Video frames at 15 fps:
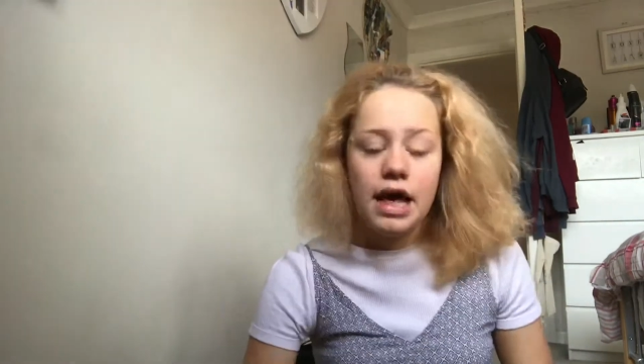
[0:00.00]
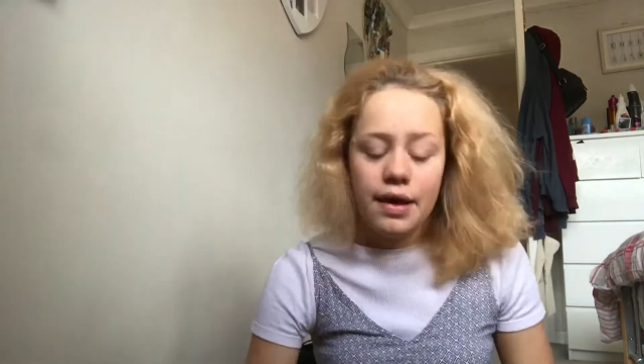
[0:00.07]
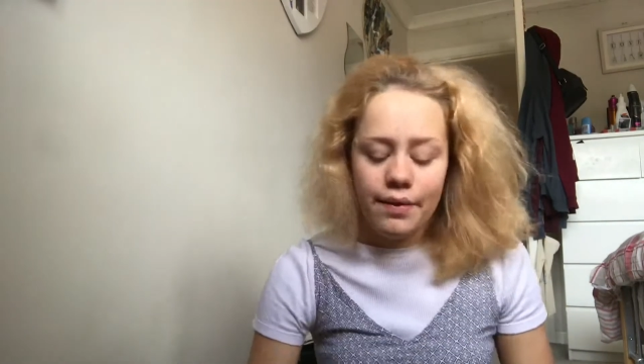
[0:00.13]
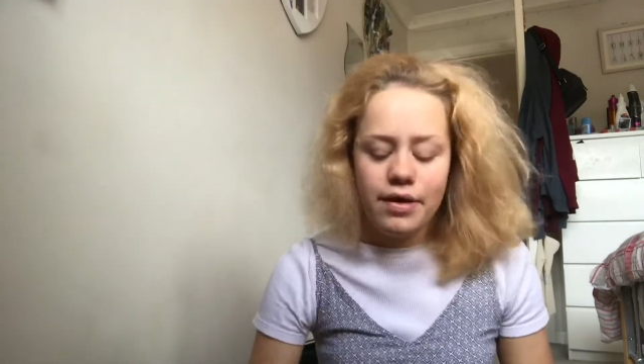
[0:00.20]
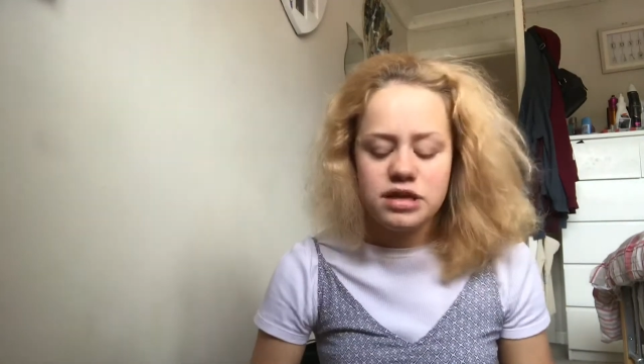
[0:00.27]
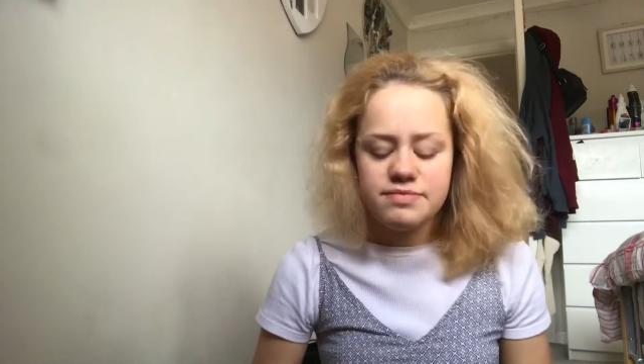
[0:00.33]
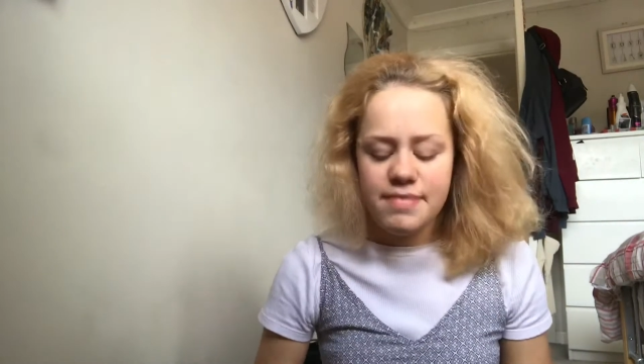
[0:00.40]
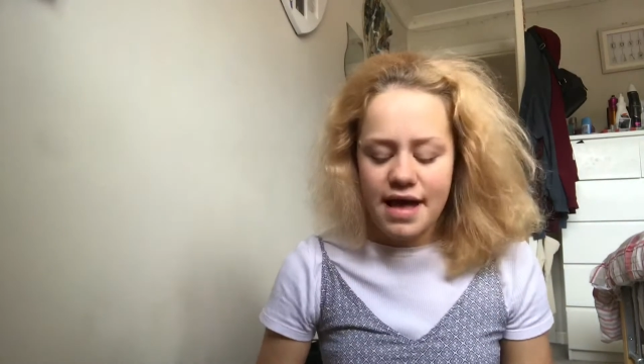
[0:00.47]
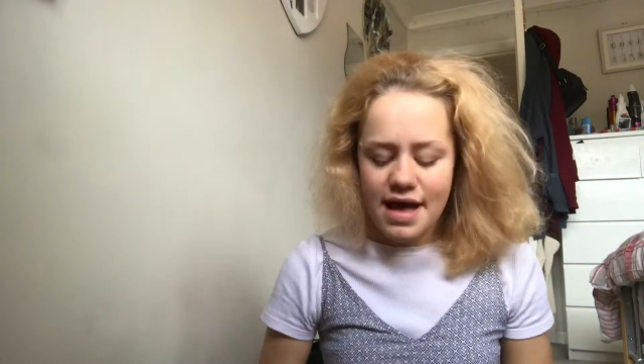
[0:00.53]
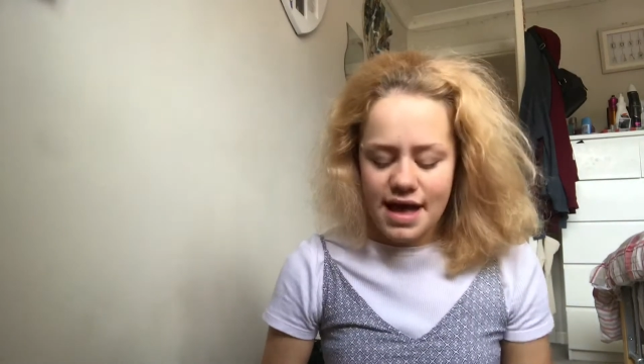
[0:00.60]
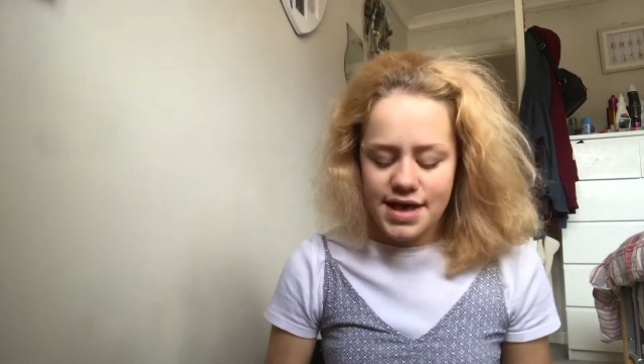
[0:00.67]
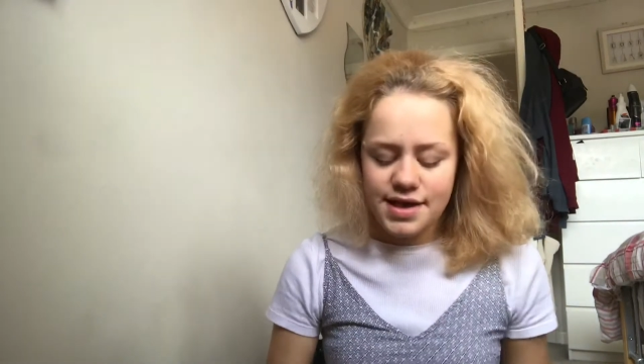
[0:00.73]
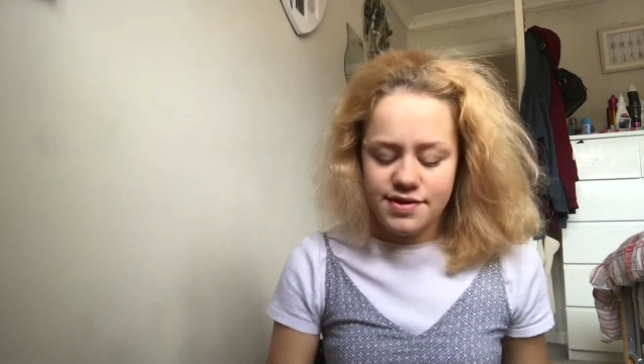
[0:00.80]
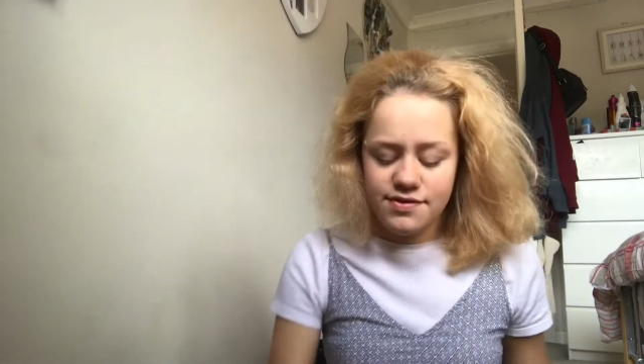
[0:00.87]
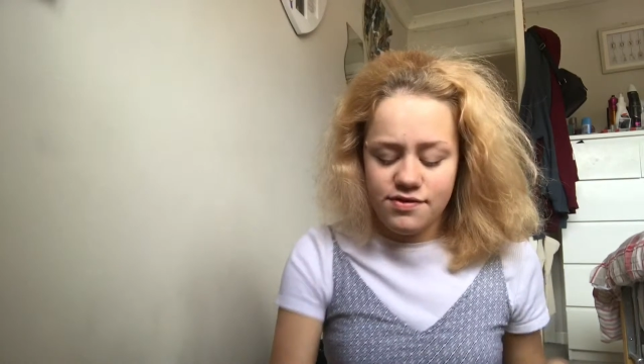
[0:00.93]
Whilst my
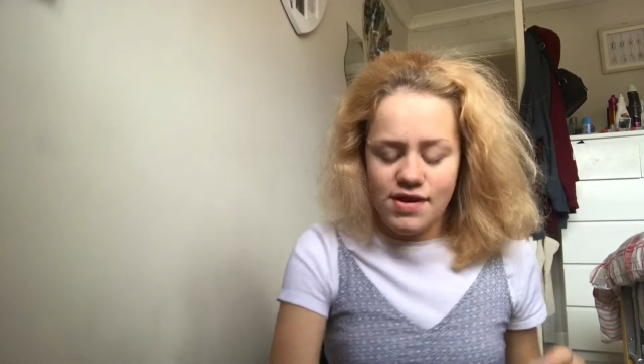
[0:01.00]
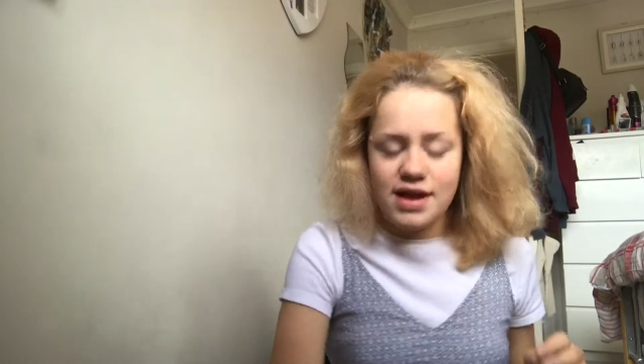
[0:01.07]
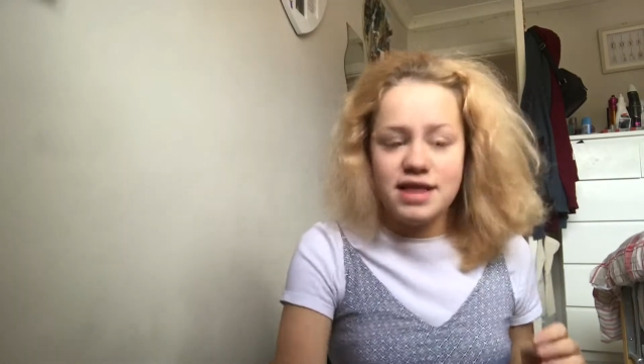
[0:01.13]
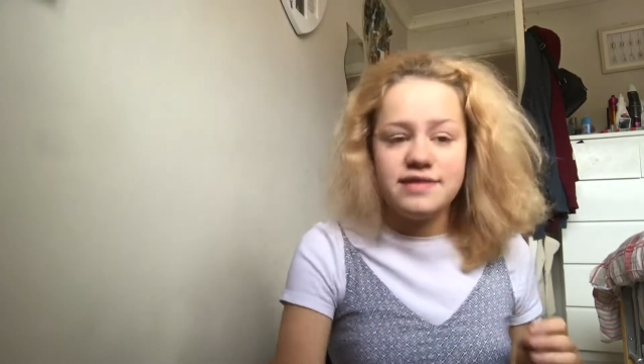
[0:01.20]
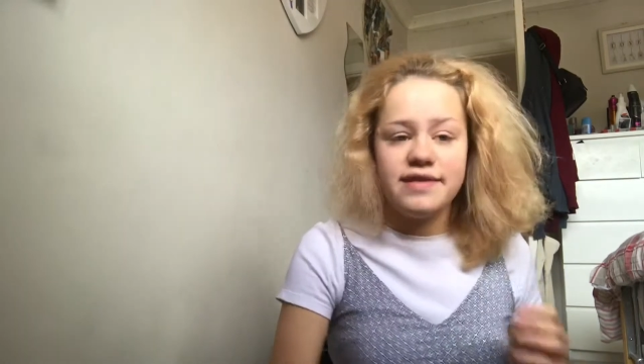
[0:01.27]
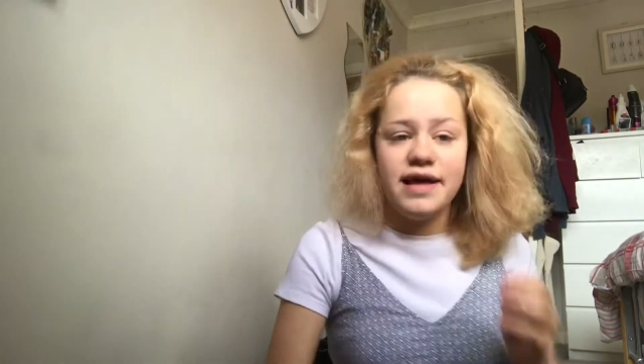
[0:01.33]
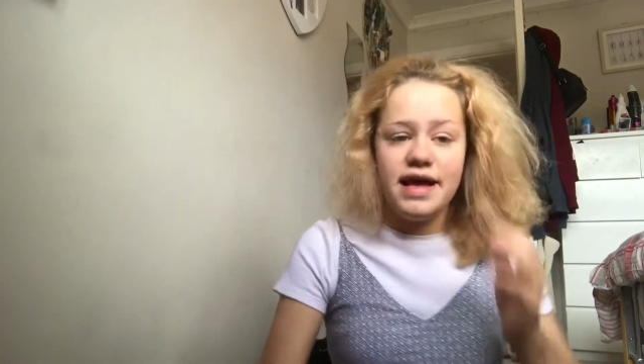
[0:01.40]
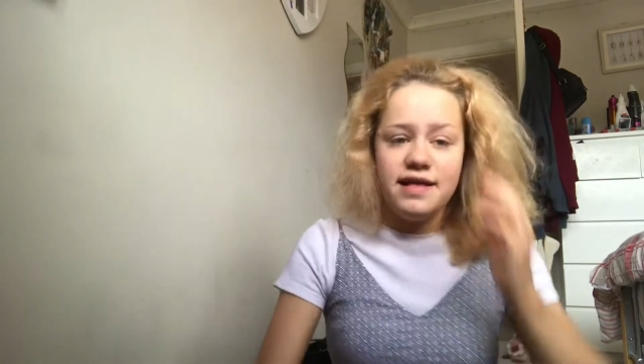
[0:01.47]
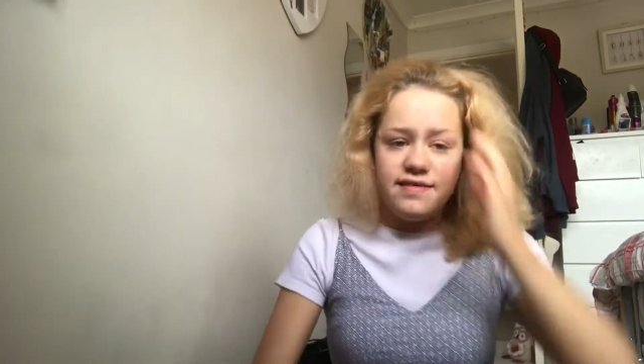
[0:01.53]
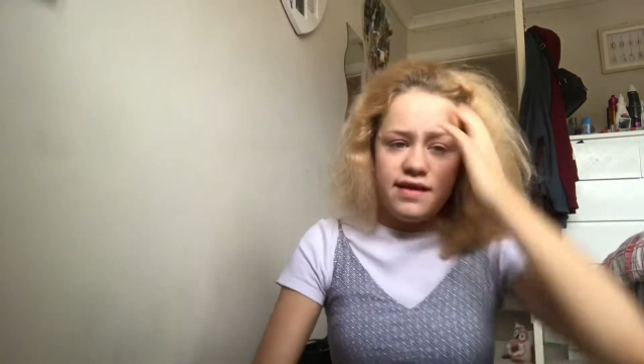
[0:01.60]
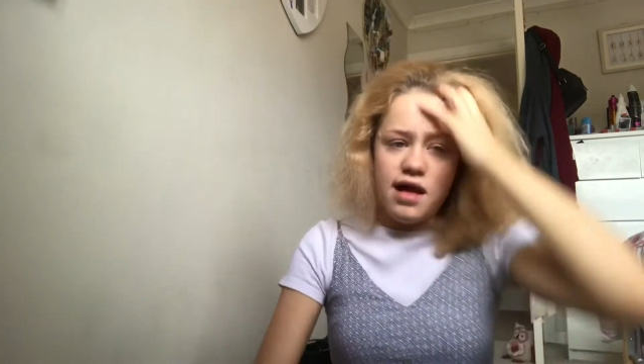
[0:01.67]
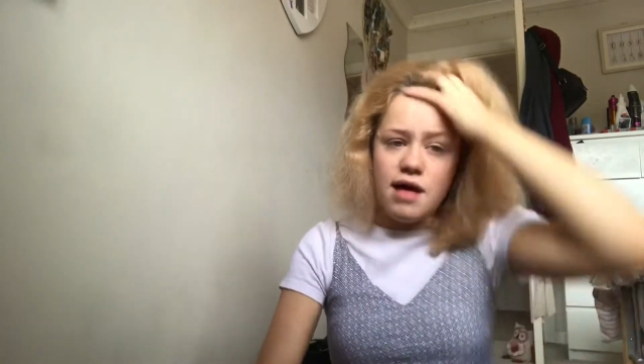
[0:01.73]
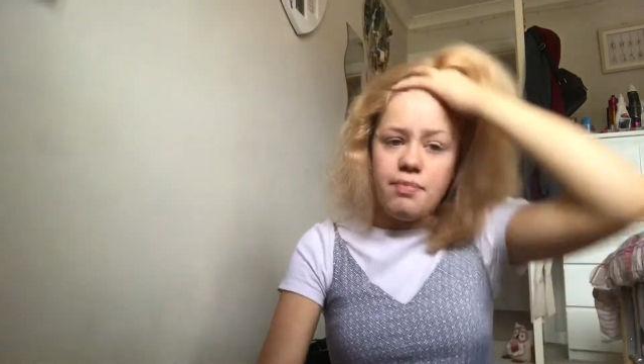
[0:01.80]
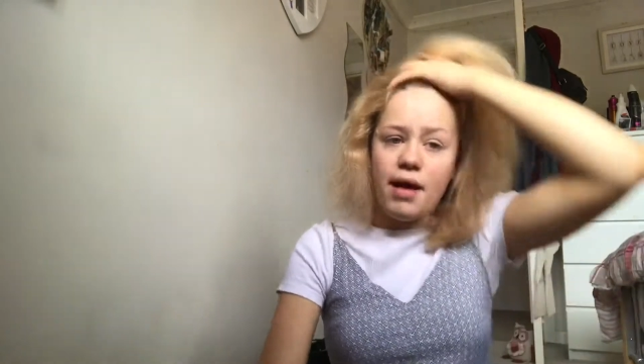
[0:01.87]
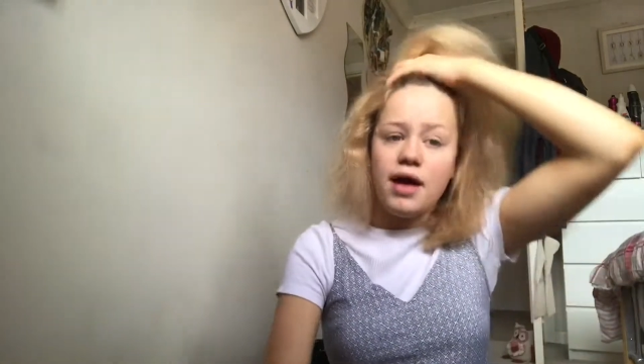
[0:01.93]
hair straighteners are heating up,